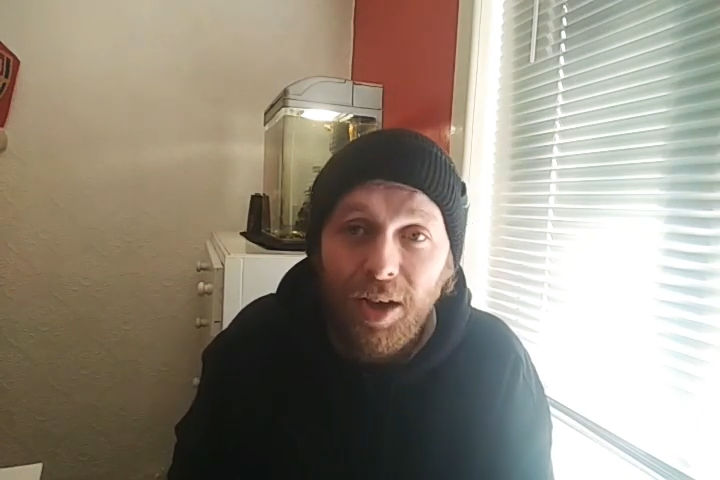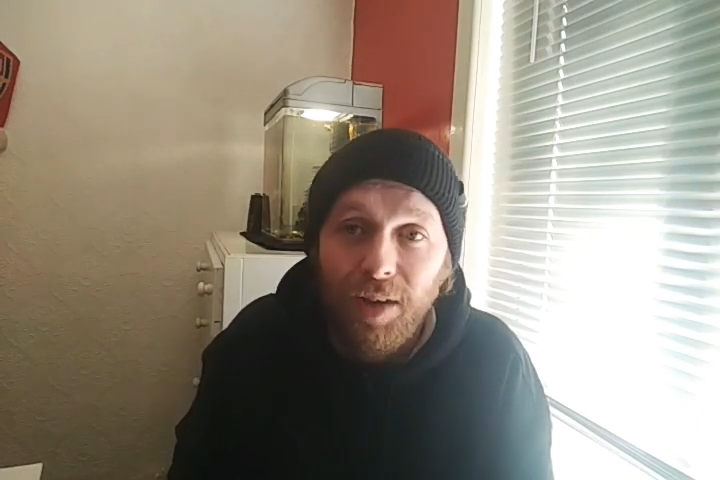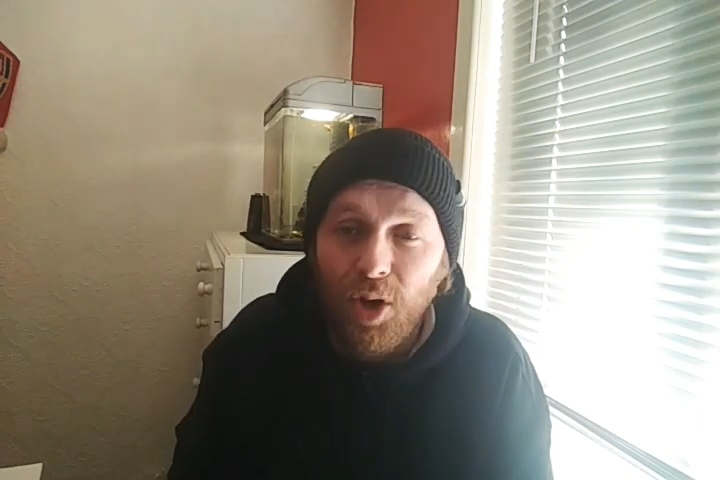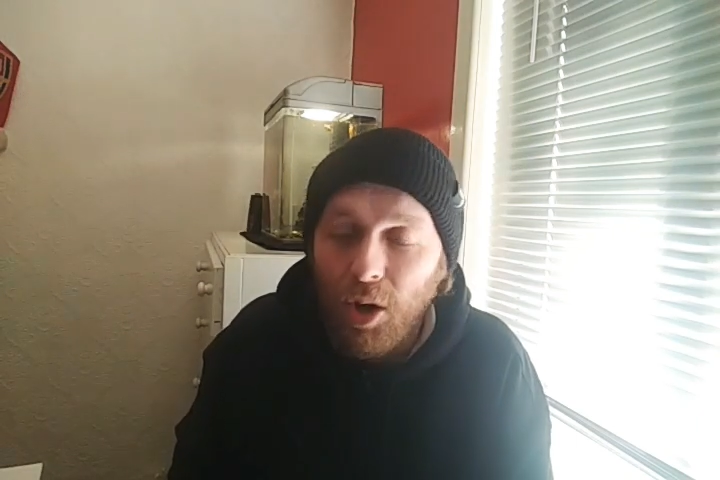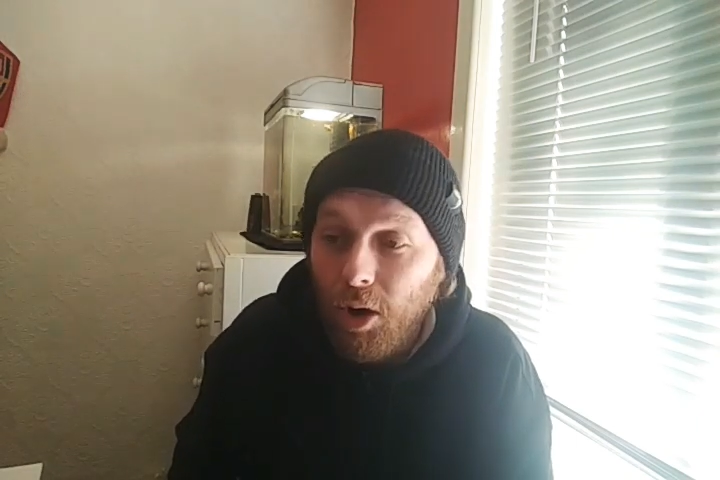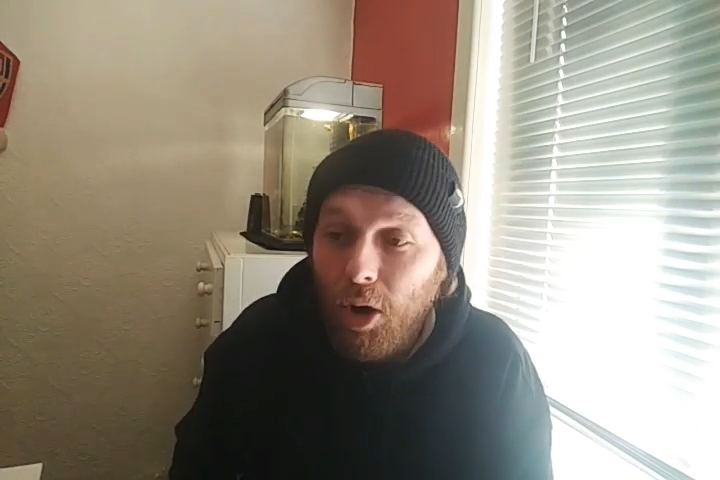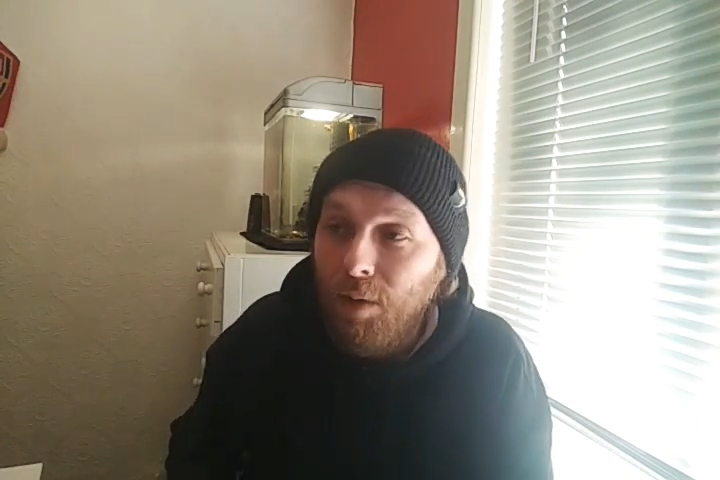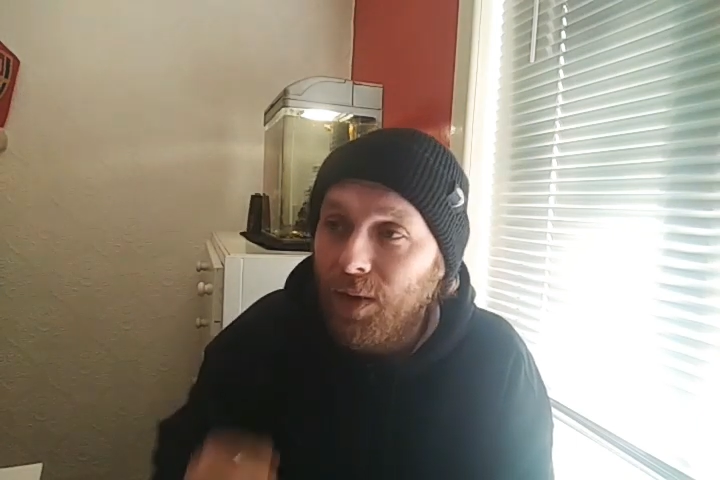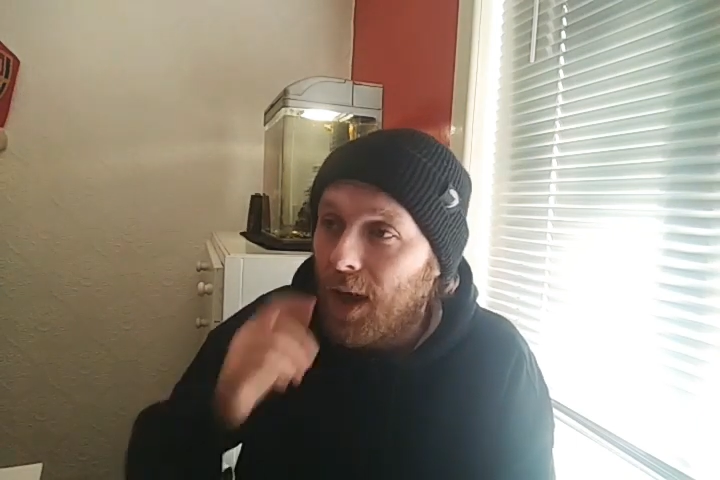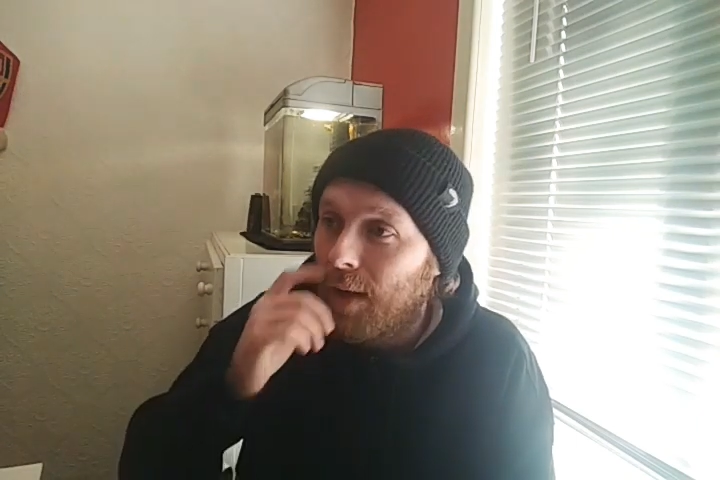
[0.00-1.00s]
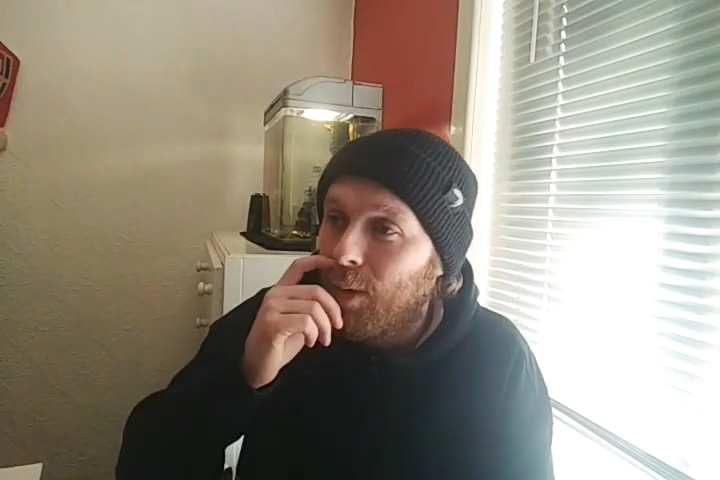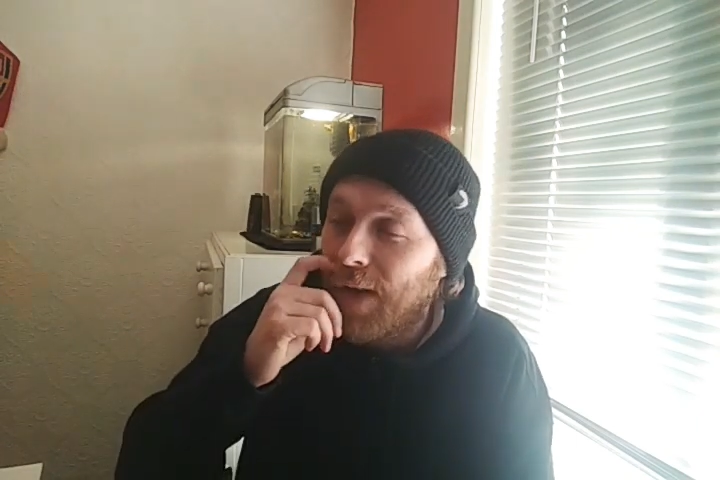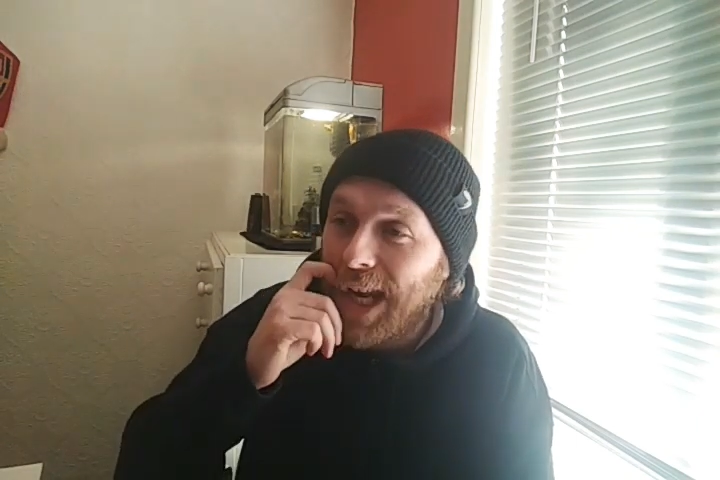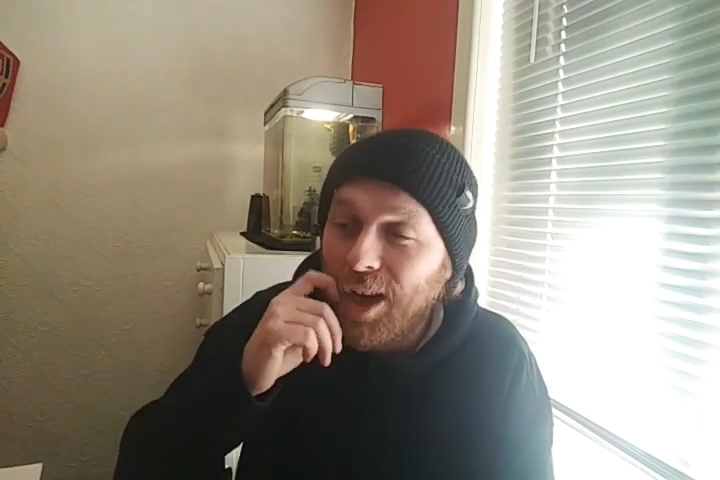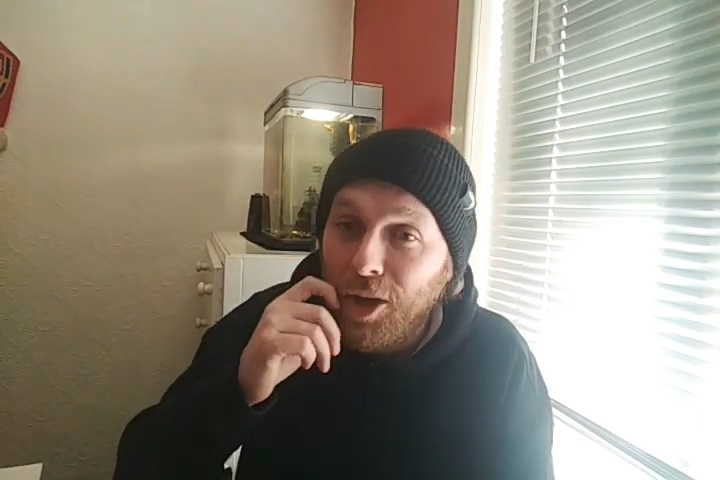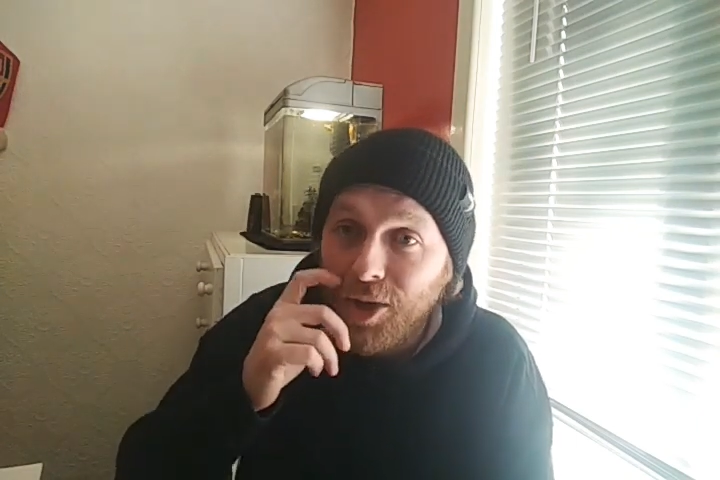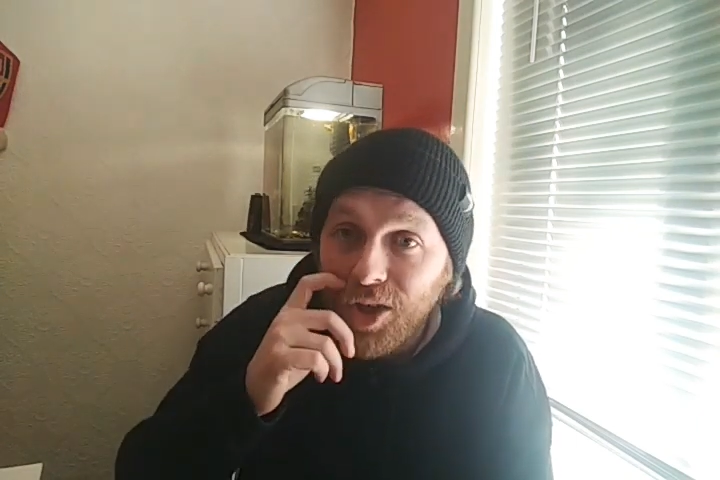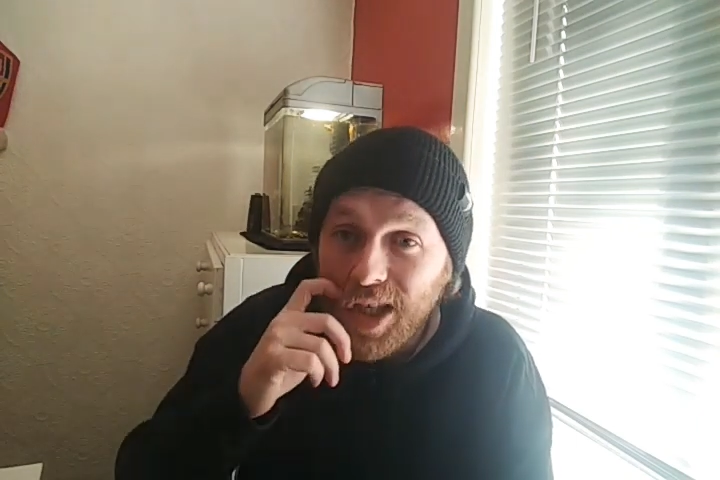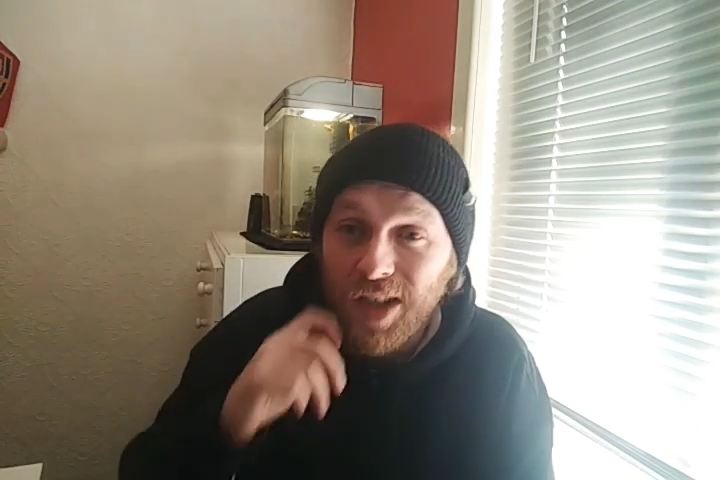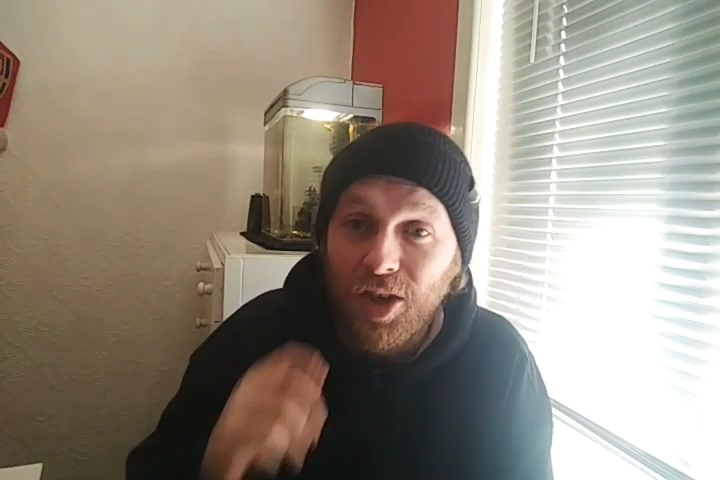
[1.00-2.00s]
you've not got over there with any
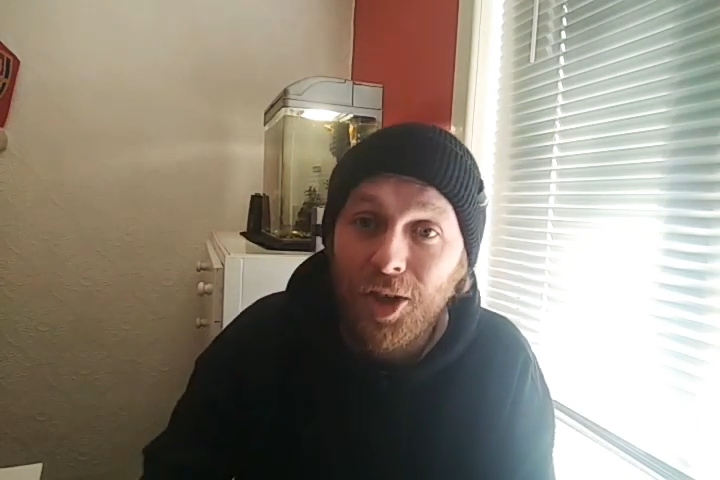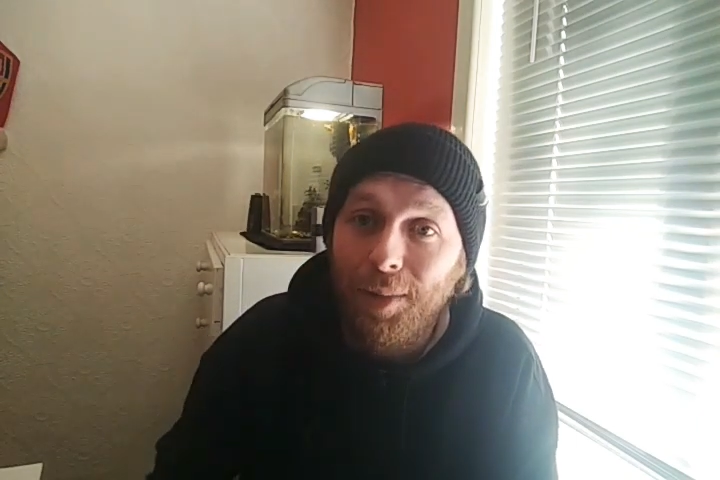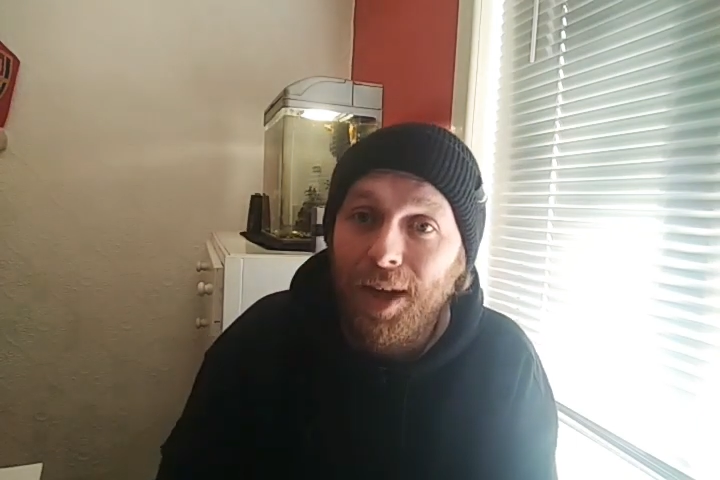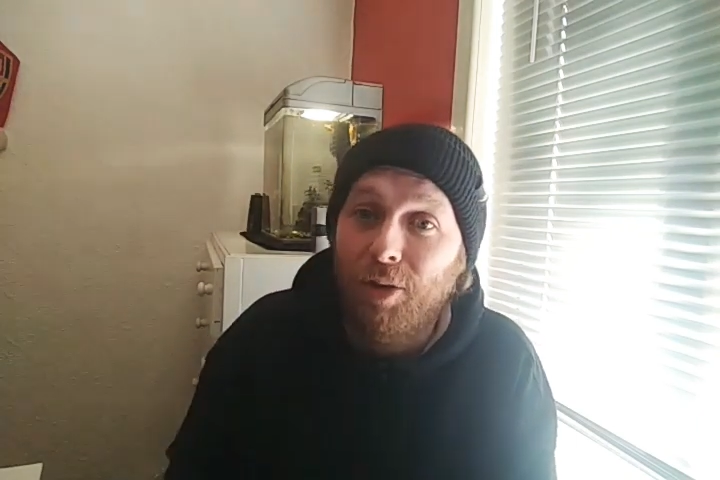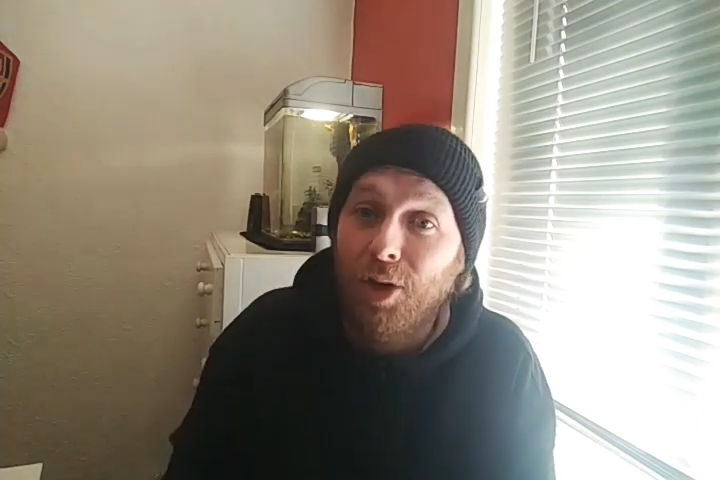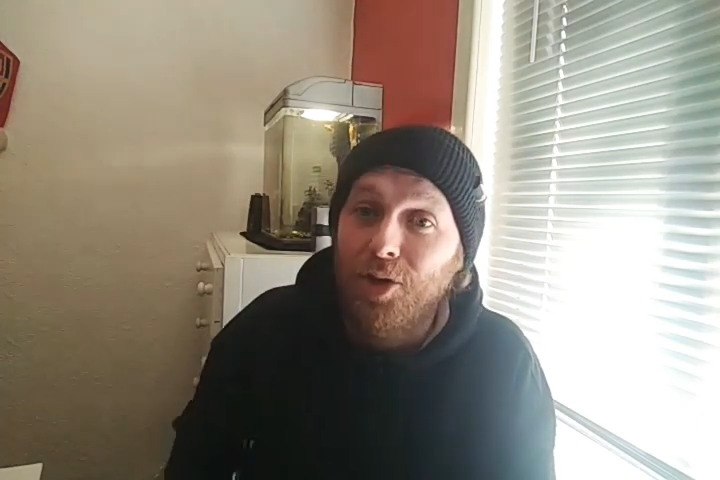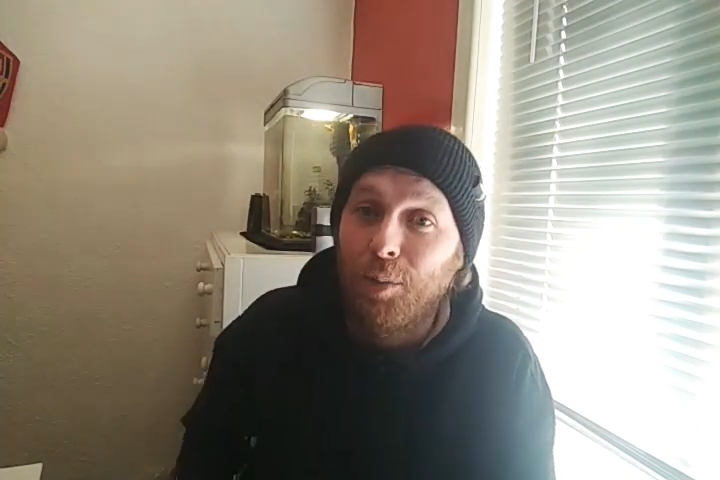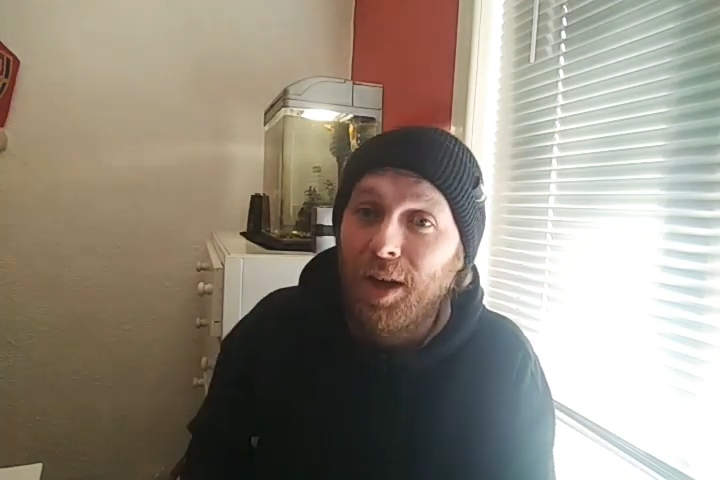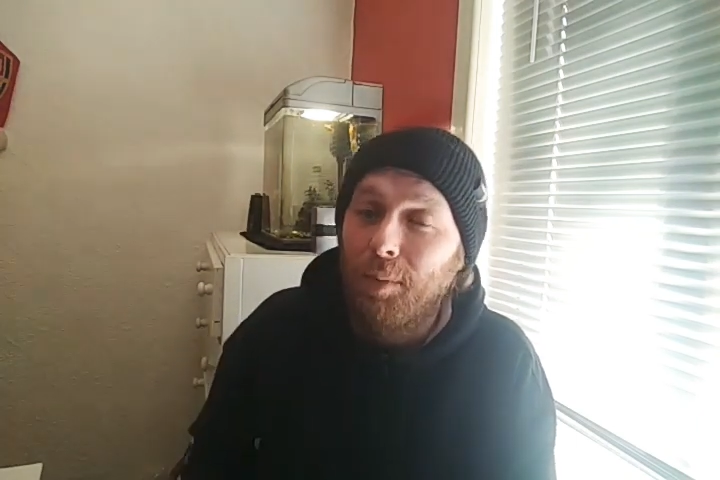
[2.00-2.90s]
urgency to stop that cross coming in.